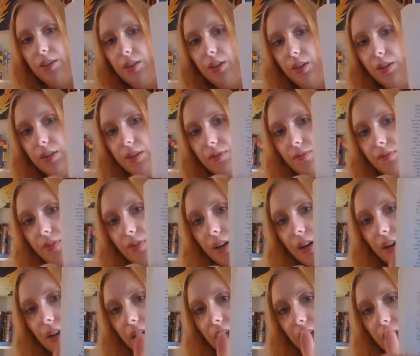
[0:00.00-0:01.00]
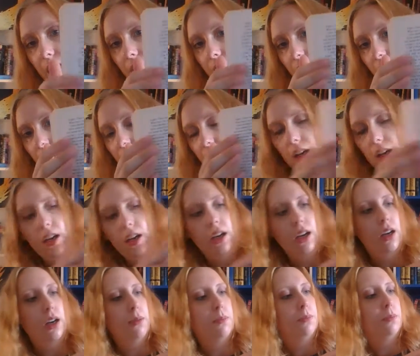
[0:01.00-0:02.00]
you know, it's very,
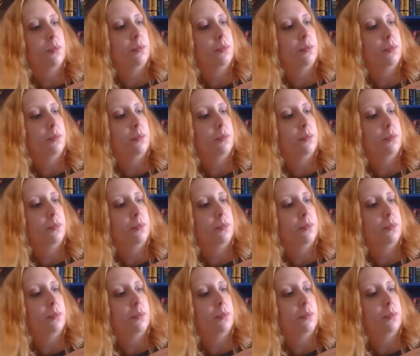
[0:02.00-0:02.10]
I